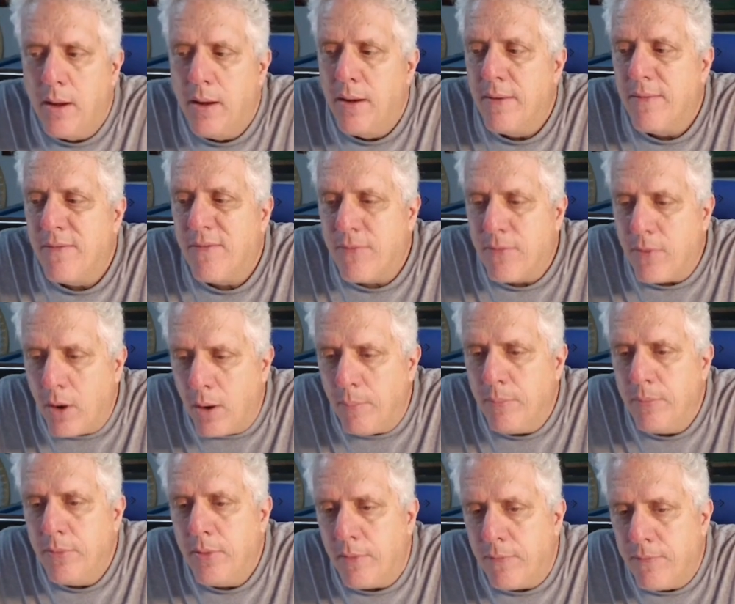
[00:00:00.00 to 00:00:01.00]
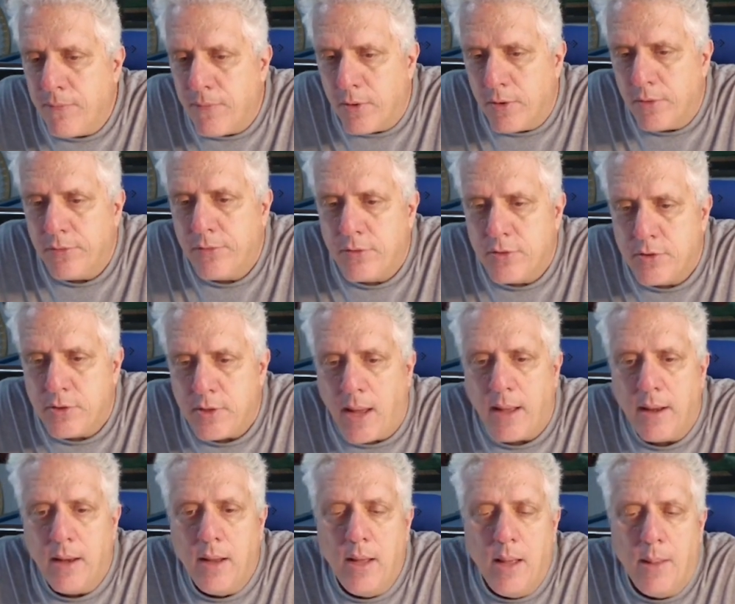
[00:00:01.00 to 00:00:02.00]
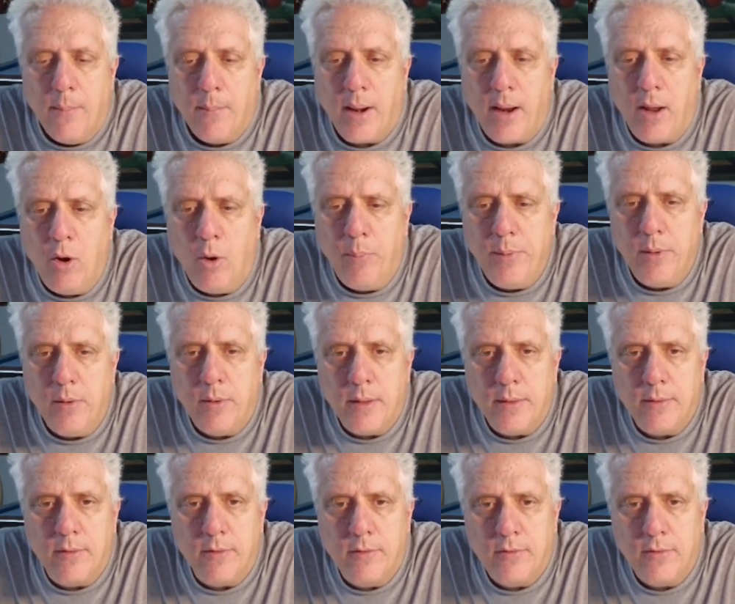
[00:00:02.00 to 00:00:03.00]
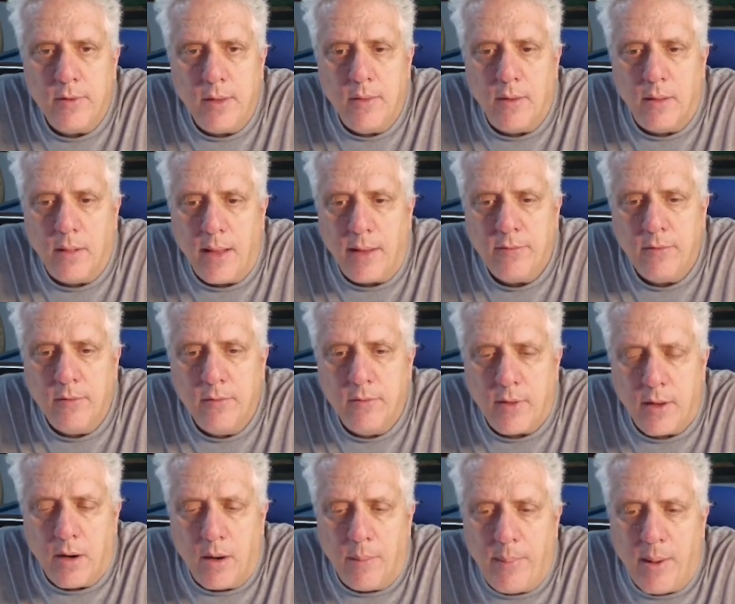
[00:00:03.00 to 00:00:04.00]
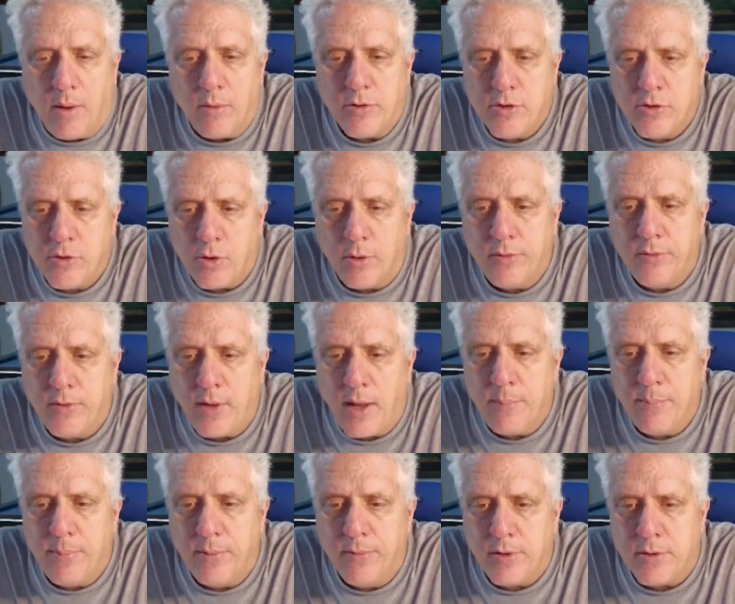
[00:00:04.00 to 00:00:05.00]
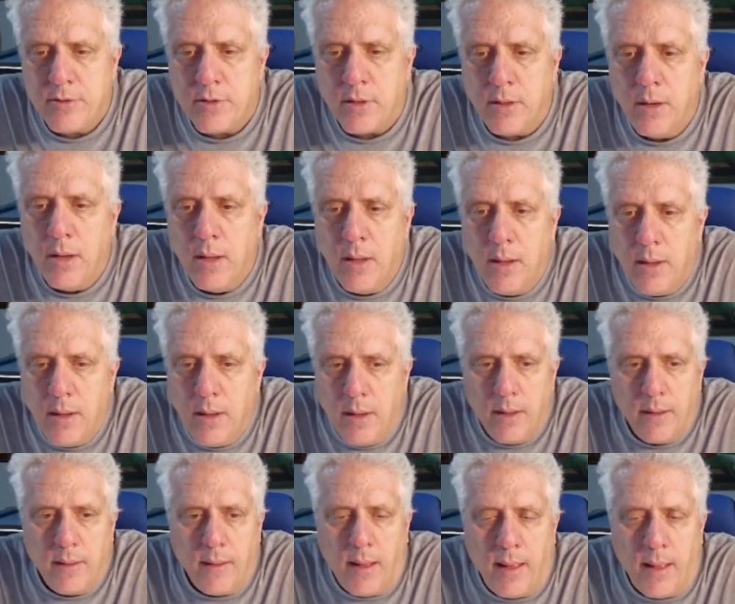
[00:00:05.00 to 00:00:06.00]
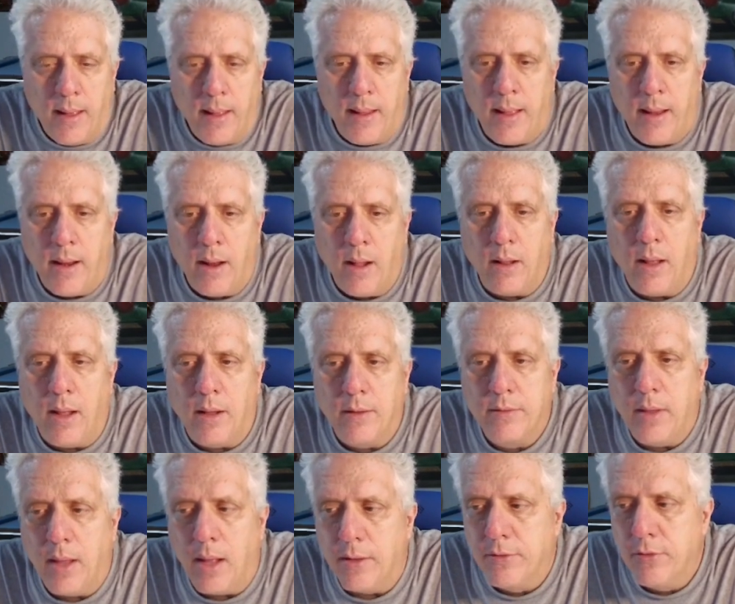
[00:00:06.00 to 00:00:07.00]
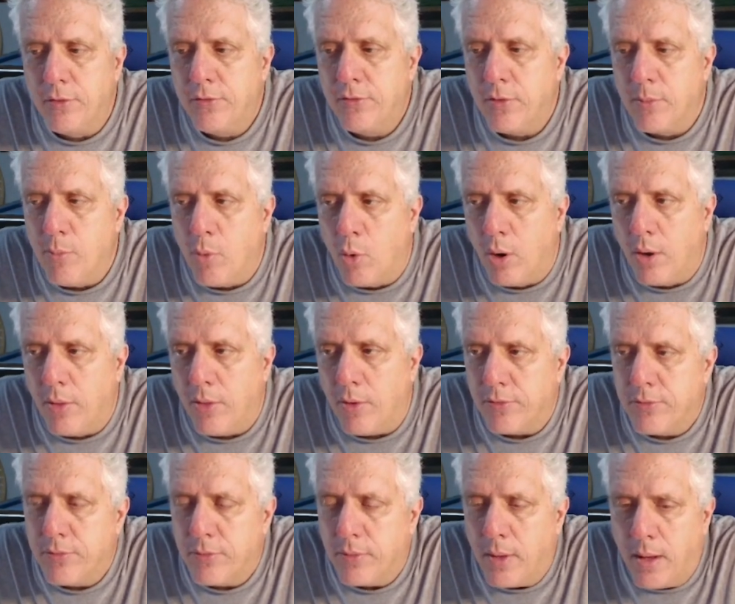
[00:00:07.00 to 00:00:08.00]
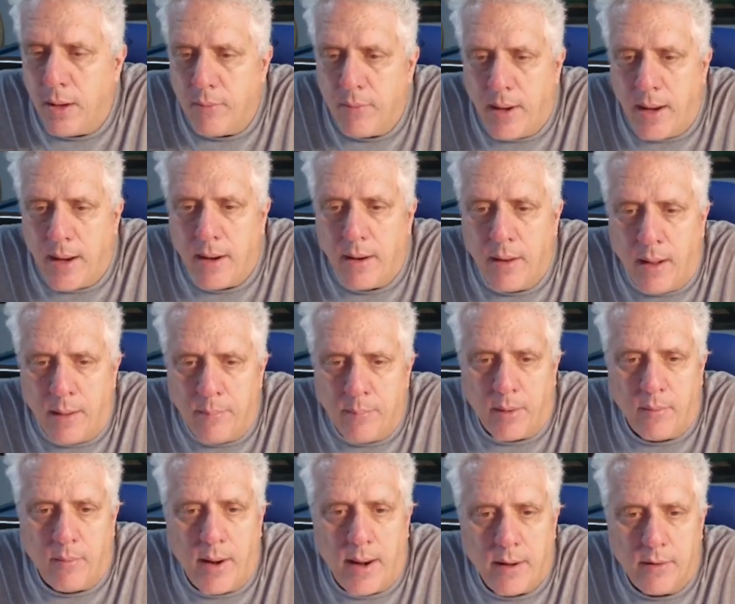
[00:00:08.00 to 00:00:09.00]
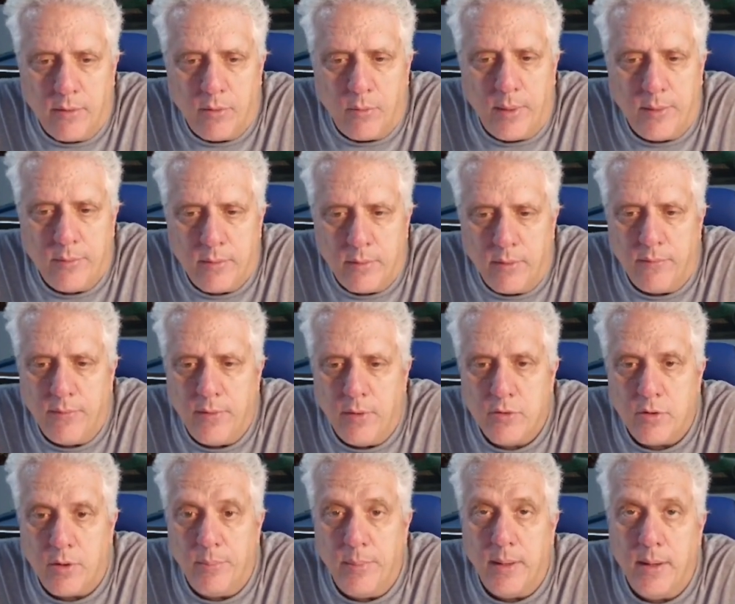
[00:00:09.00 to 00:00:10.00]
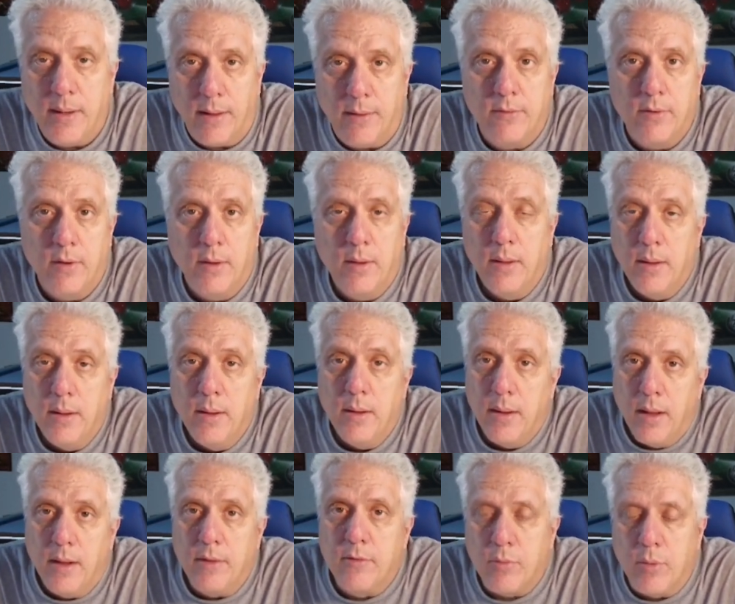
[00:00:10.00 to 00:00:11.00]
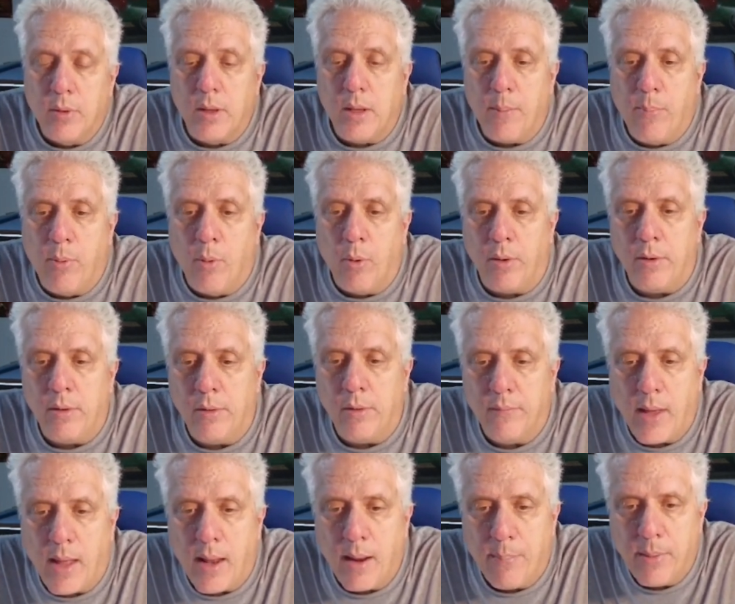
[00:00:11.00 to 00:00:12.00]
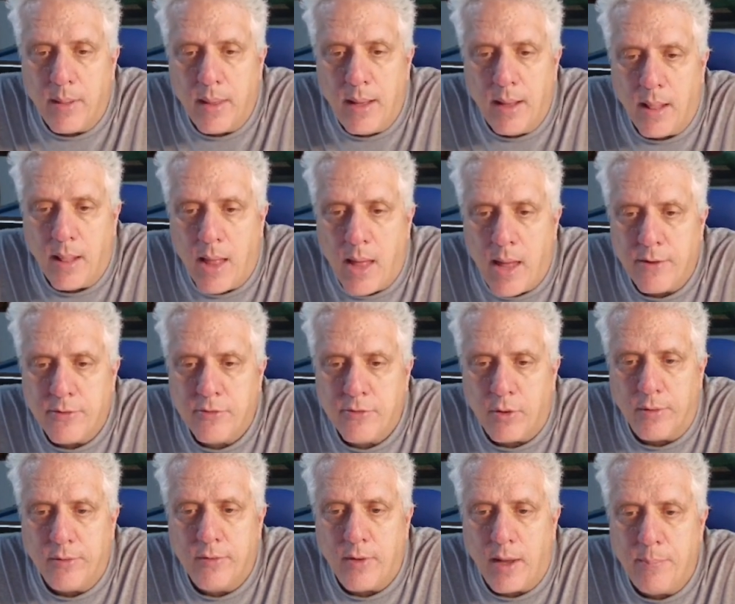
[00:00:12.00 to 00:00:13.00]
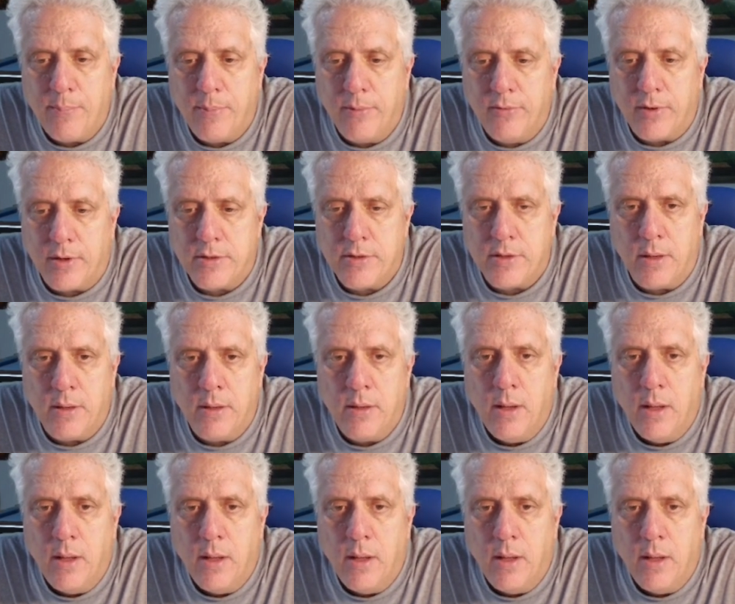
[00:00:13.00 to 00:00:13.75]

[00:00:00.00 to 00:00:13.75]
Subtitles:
from the first shot. But I hope you could see the lessons there about short side position. And I'll do some more of those on my Rack of the Weeks in the future, because it's really important. You've got to play a lot of short side position,